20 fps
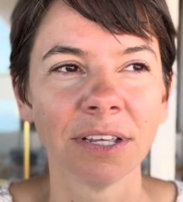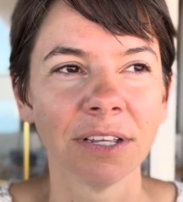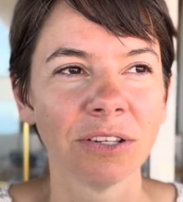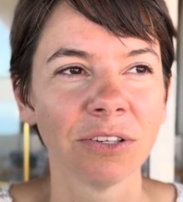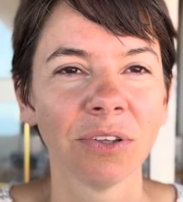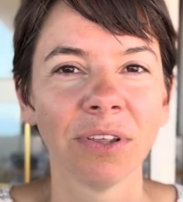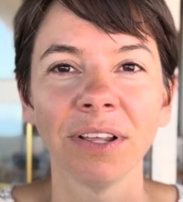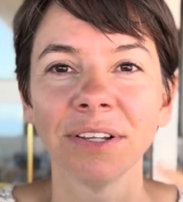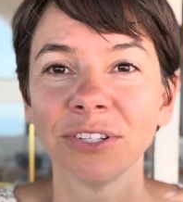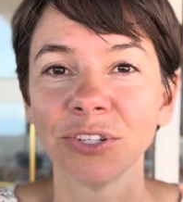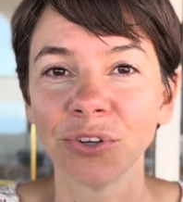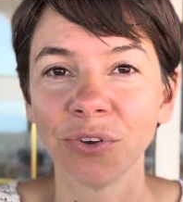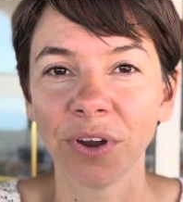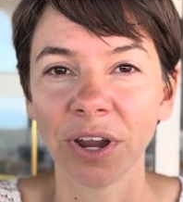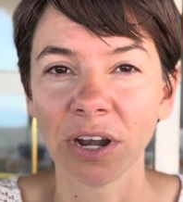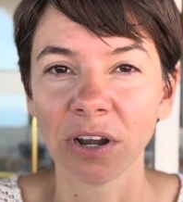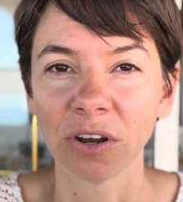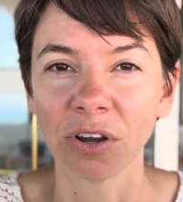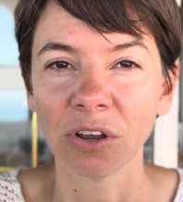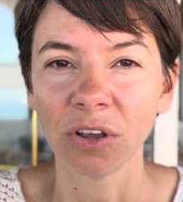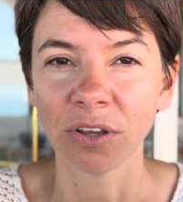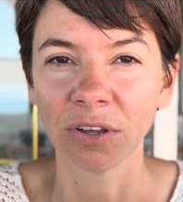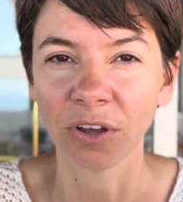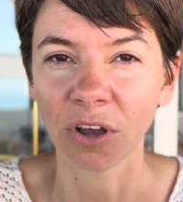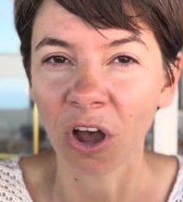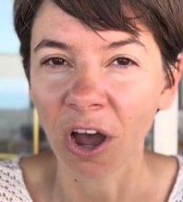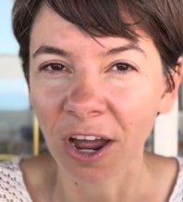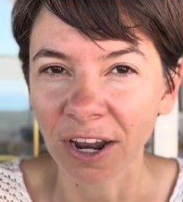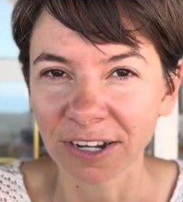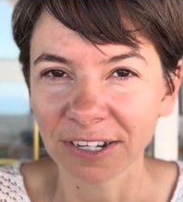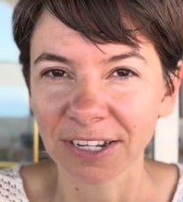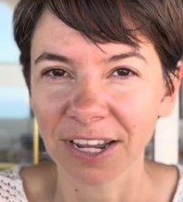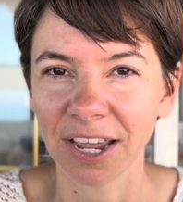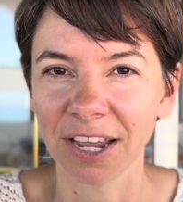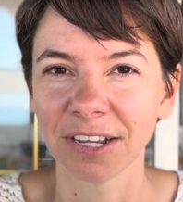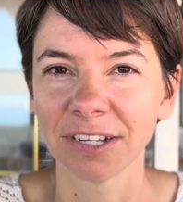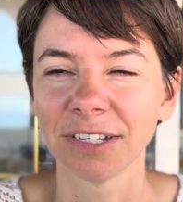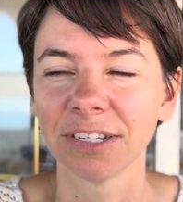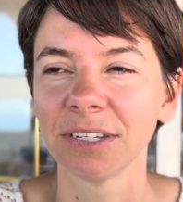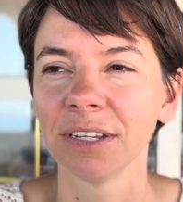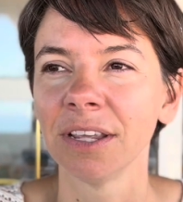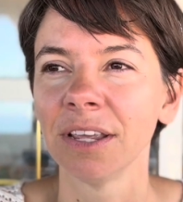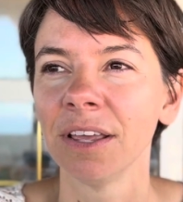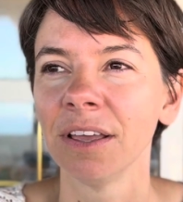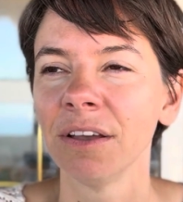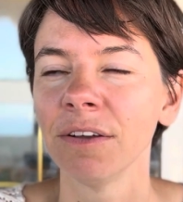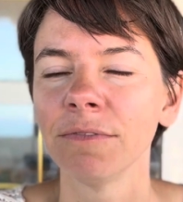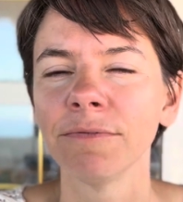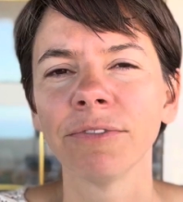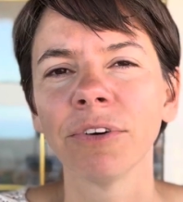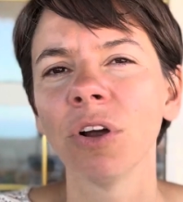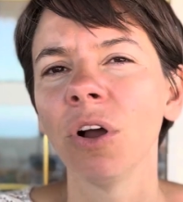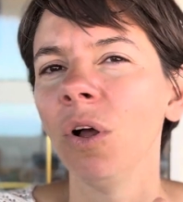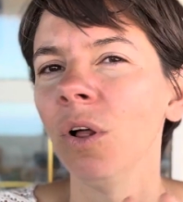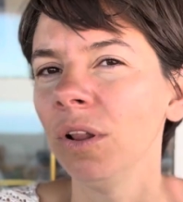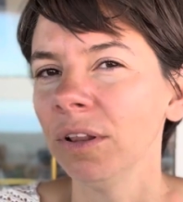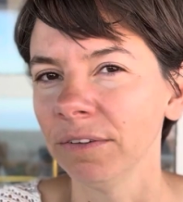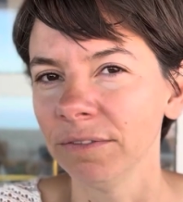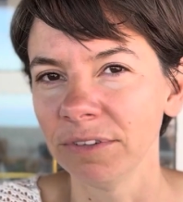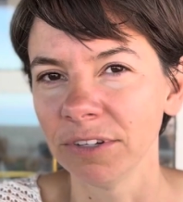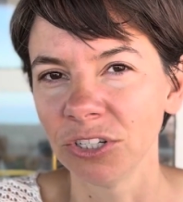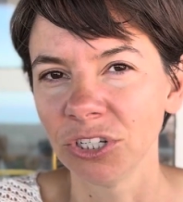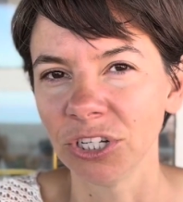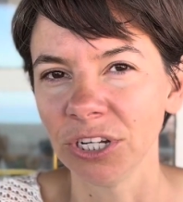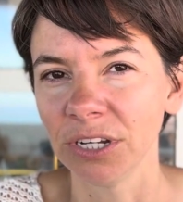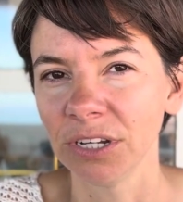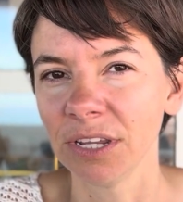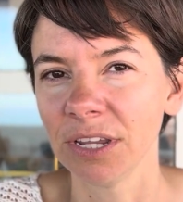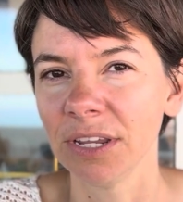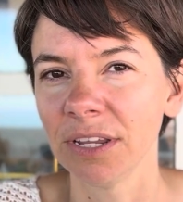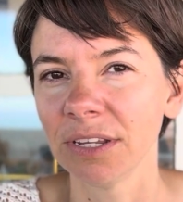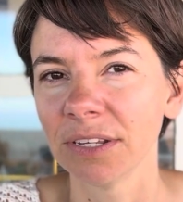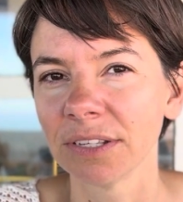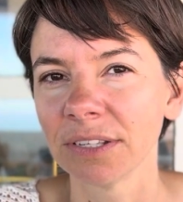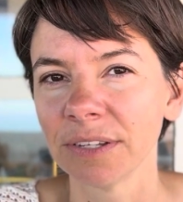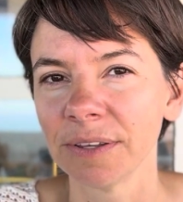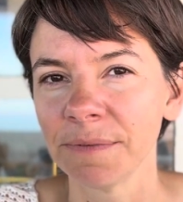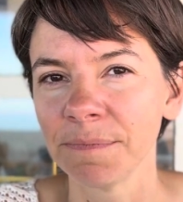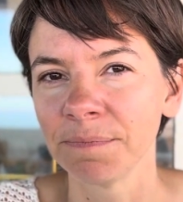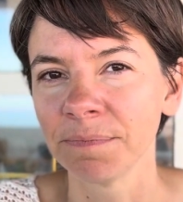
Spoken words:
So that's the greater context for all of the gene keys.